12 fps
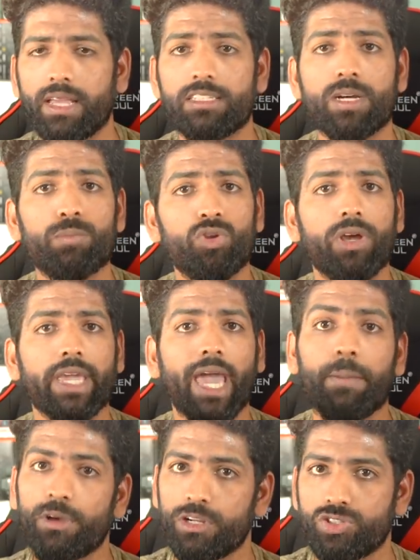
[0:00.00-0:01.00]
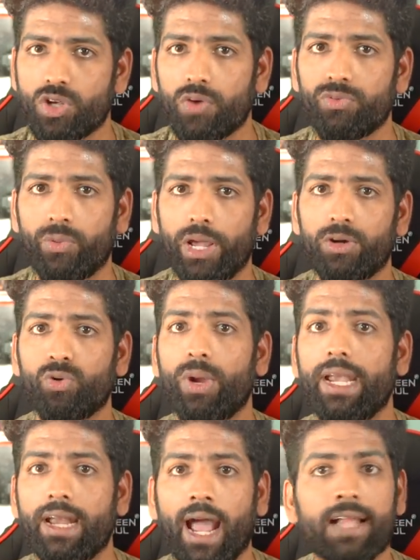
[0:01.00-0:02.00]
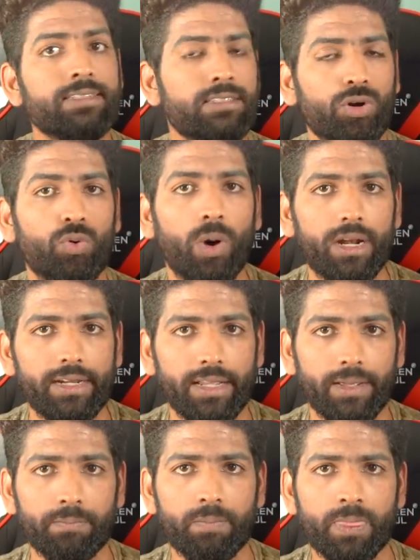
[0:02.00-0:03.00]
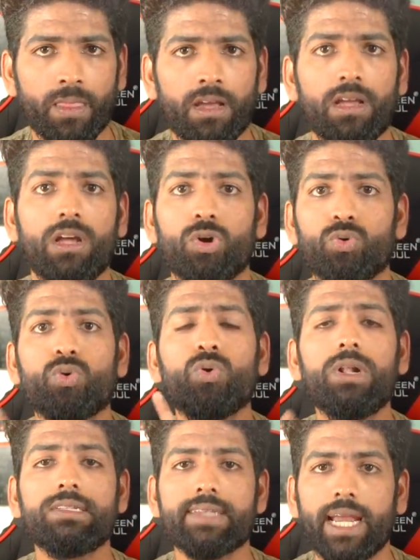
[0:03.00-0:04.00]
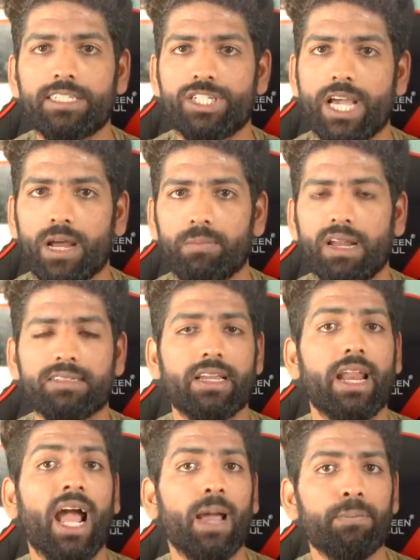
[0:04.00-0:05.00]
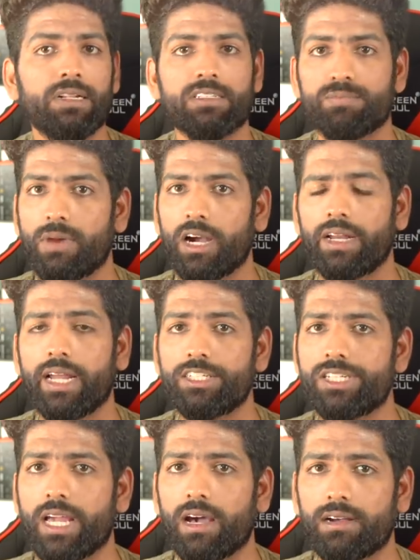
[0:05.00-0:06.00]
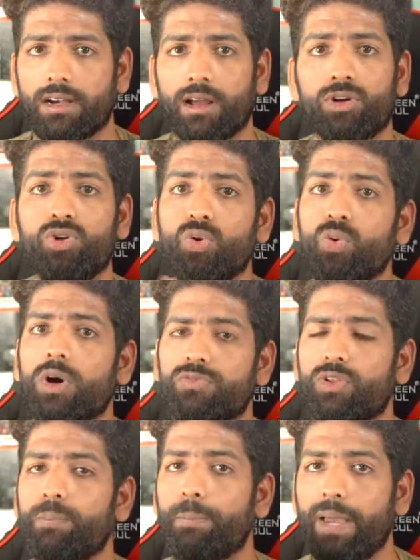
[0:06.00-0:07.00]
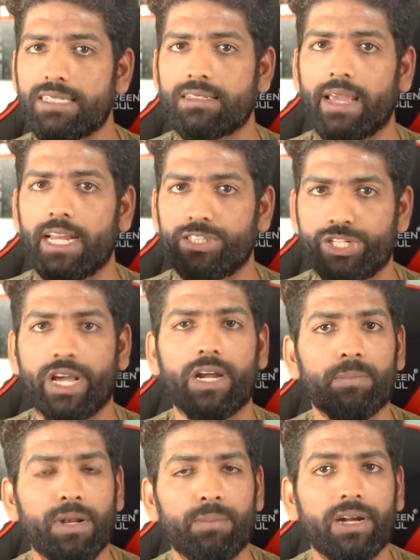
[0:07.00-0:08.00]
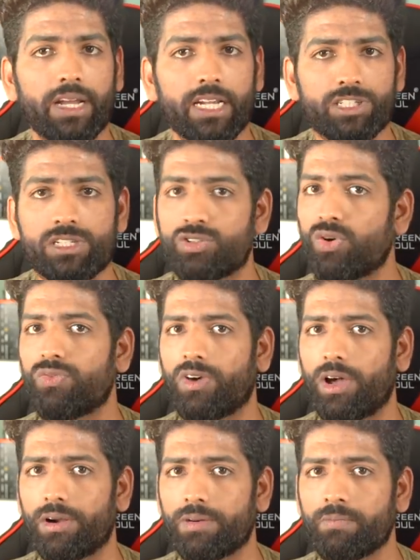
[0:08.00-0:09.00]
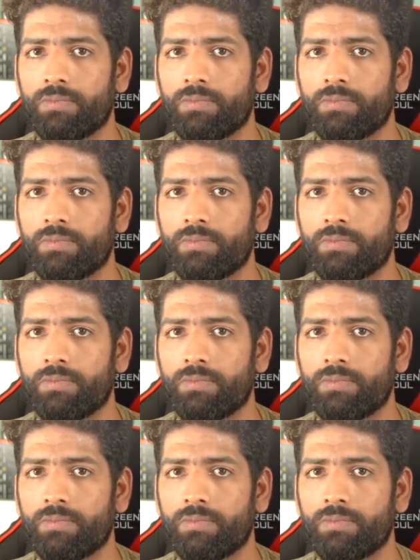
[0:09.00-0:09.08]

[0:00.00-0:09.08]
It's up to the camera software to enhance the quality. Google's H D R Plus and Apple's Smart H D R are two of the best H D R implementations so far,